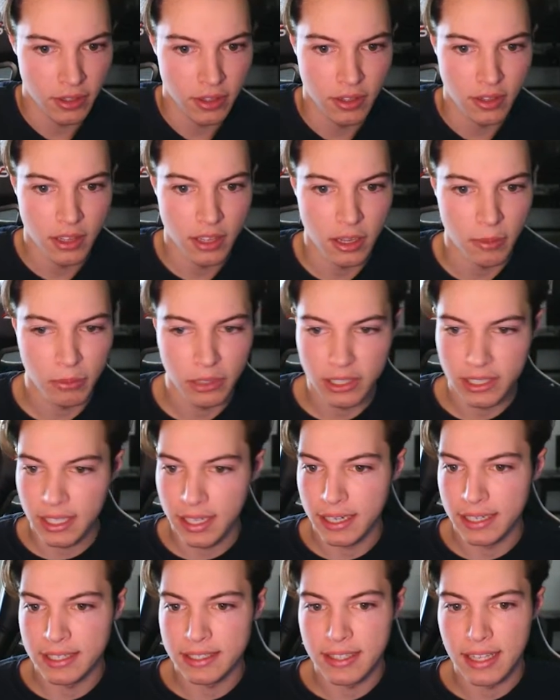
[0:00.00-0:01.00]
I'm really getting
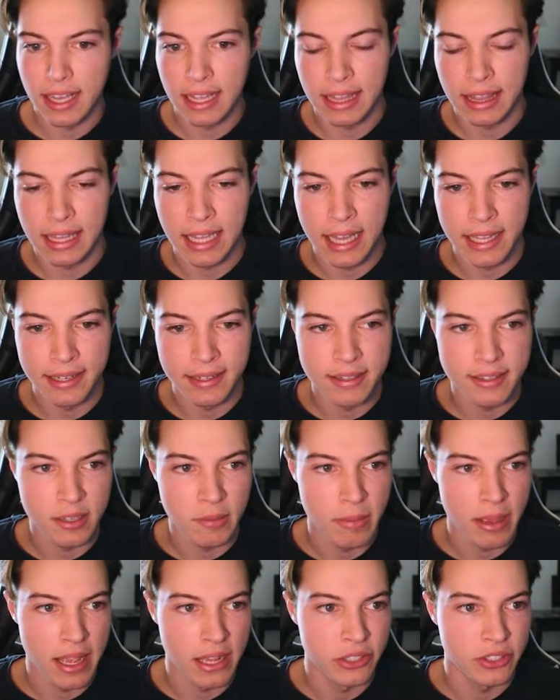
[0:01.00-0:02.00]
into that Linus
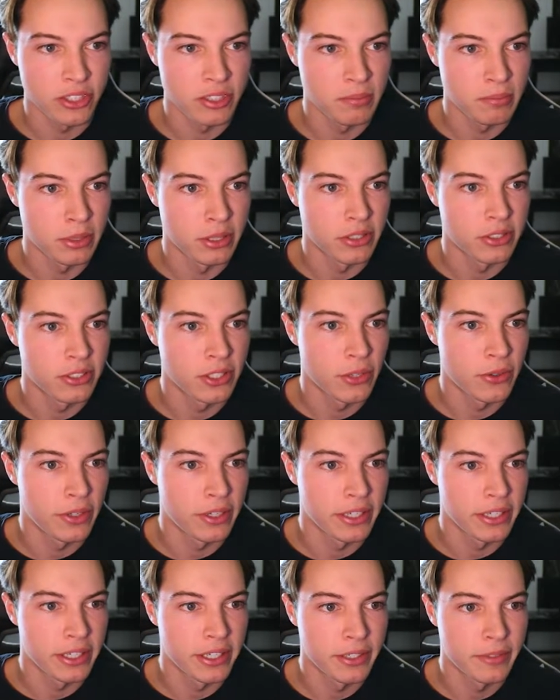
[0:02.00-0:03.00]
Sebastian persona
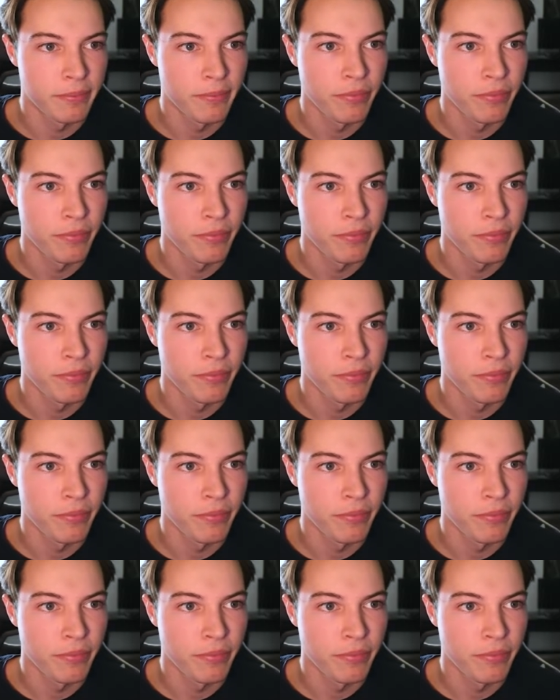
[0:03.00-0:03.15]
here.